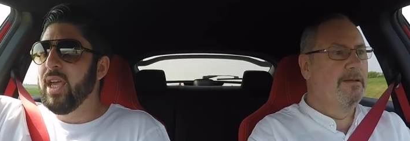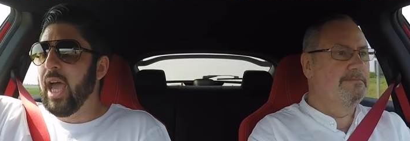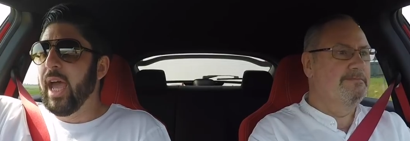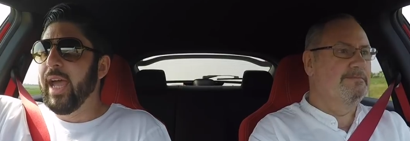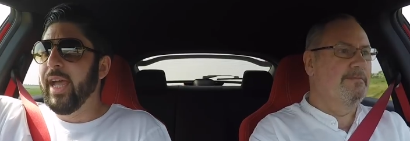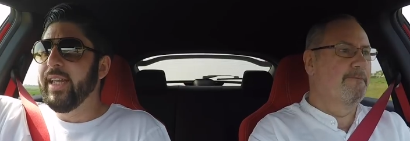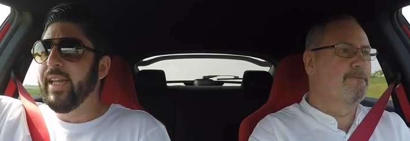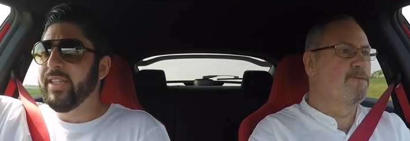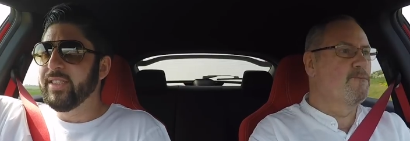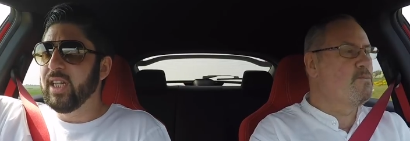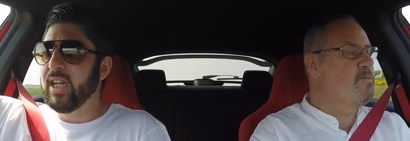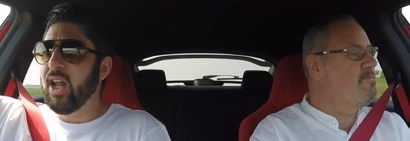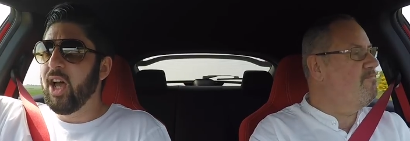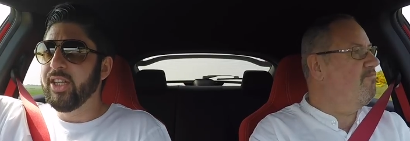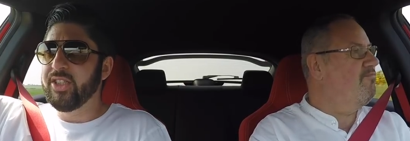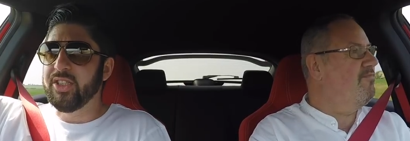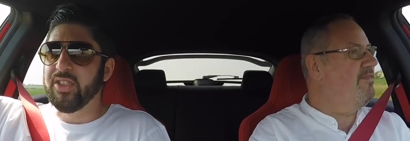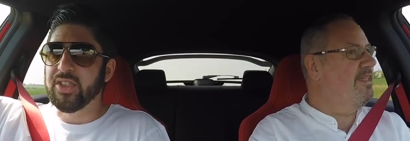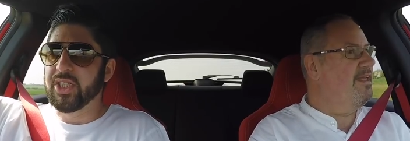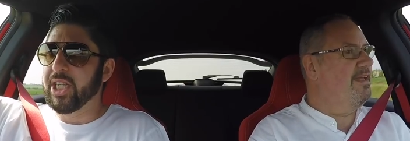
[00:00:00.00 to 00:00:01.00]
Speaker 1: Yeah, it is a
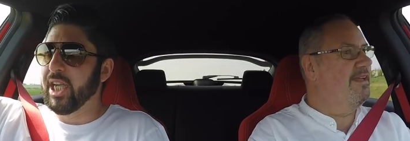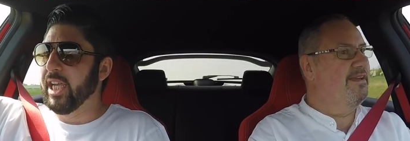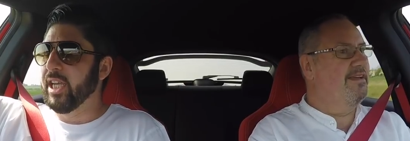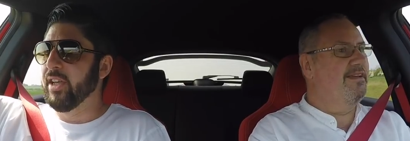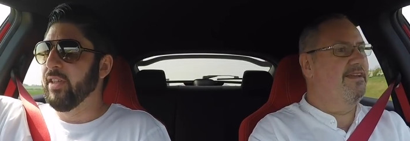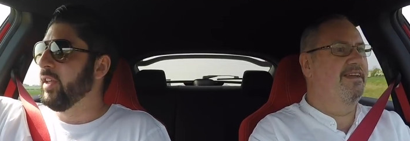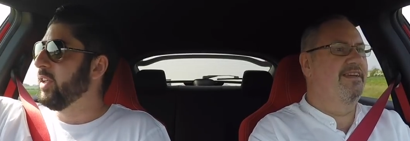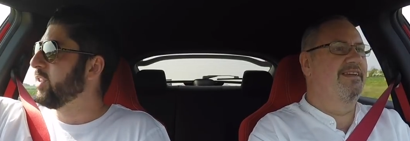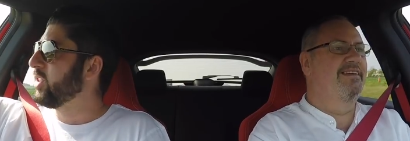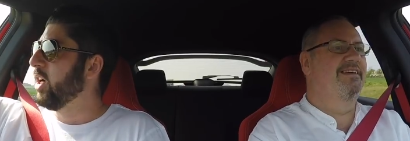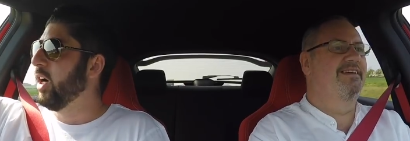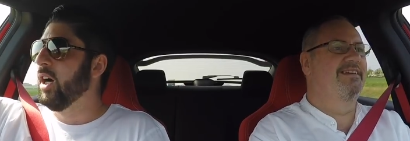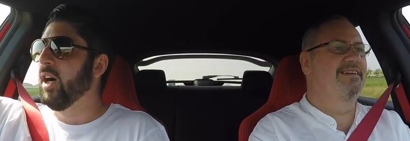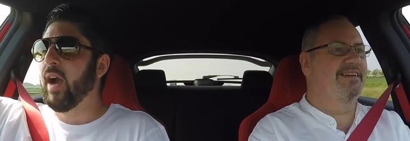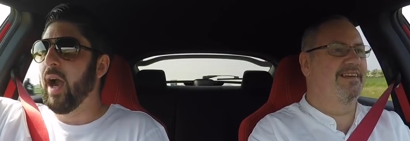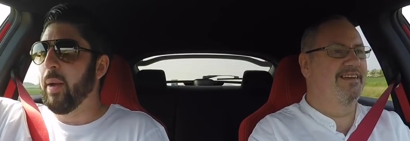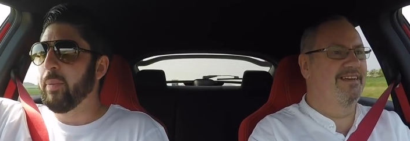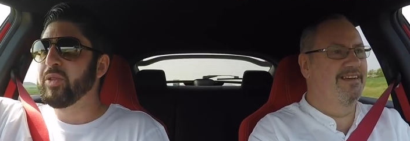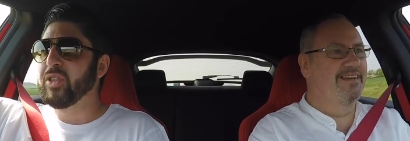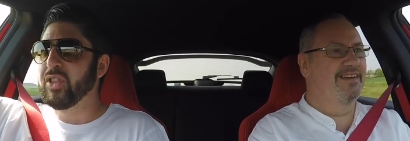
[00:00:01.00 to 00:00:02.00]
license taker. This car,
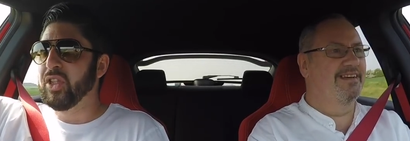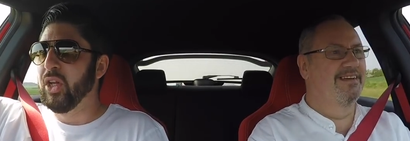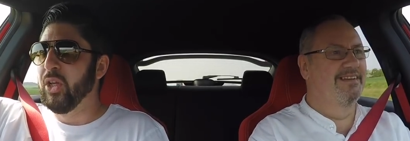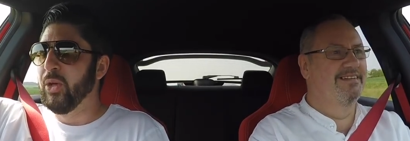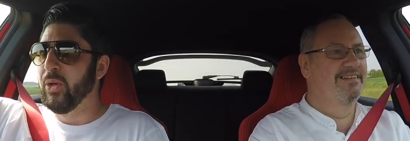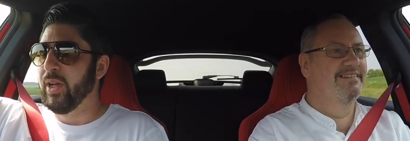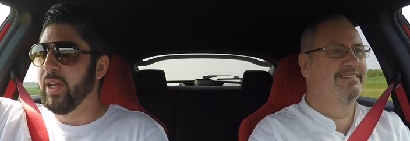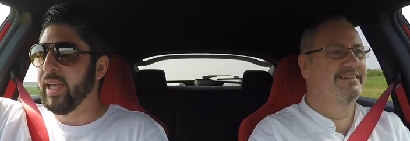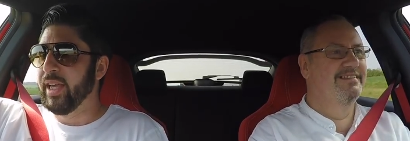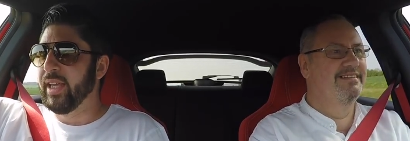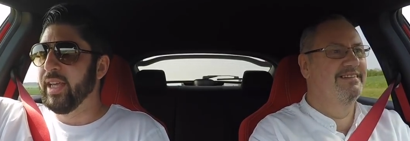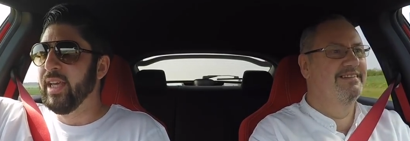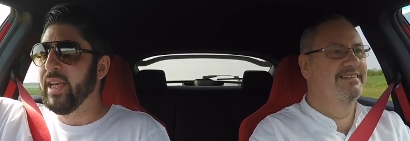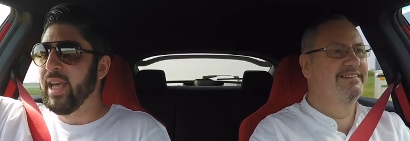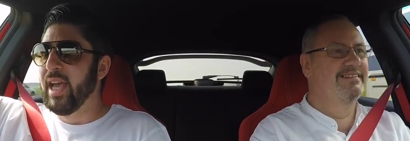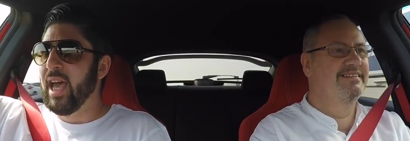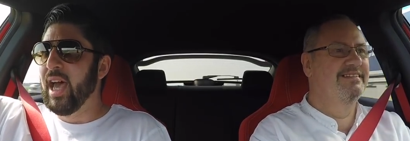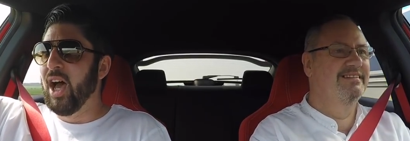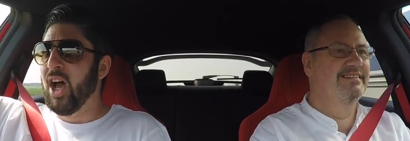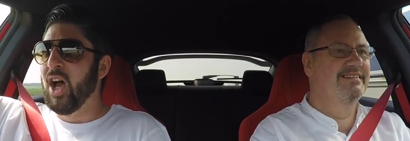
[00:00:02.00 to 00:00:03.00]
absolutely.
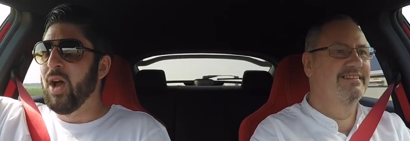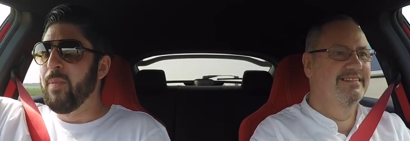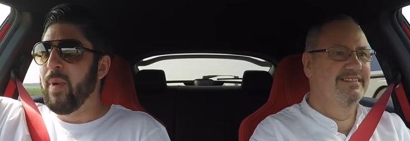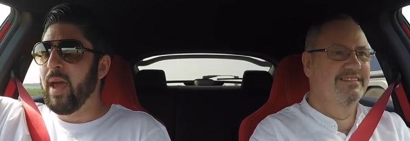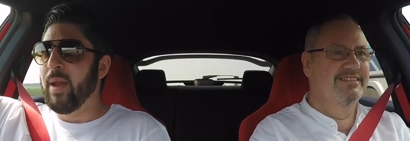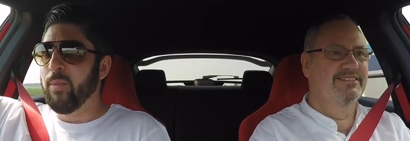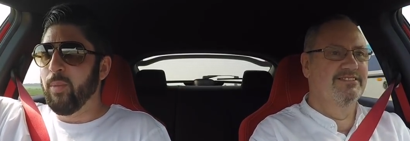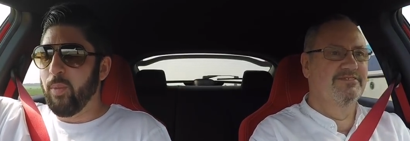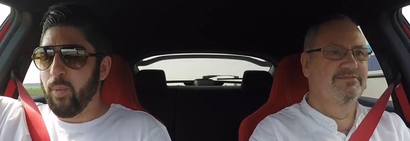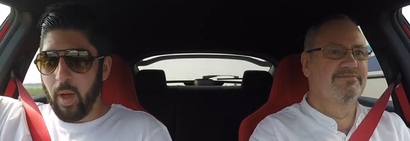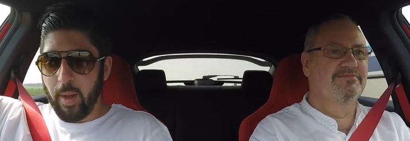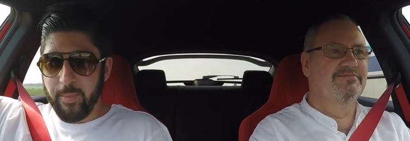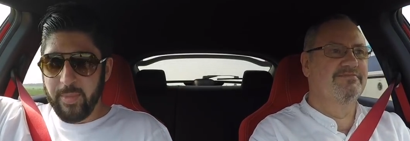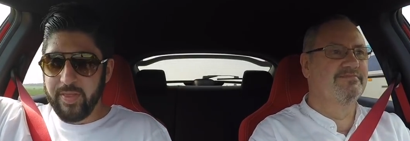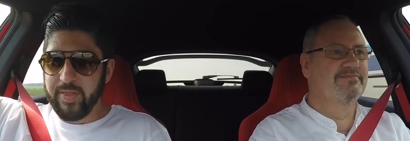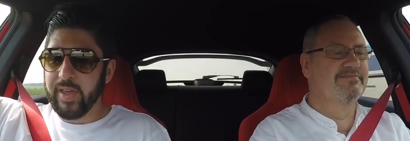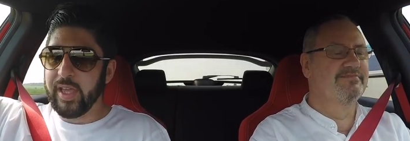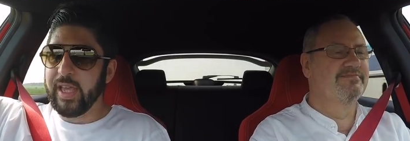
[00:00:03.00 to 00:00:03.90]
Um, and I mean